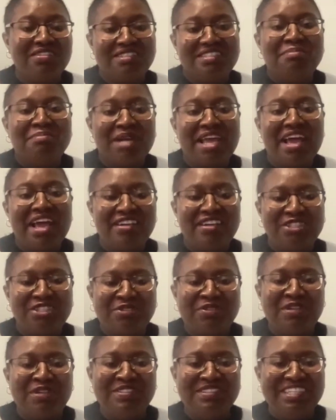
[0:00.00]
Is it my
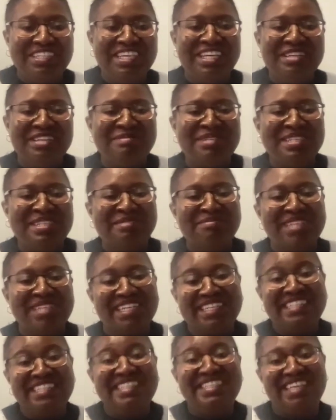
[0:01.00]
actual name? And I'm
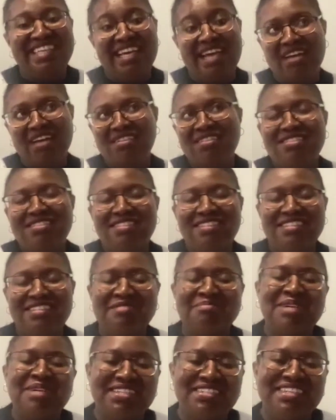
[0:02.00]
like, yeah, actually
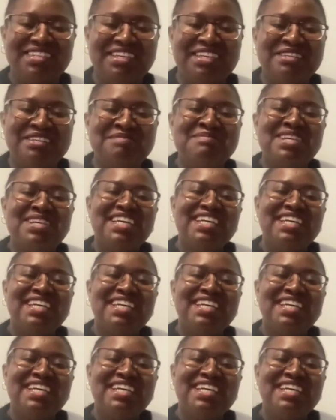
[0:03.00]
it's my name.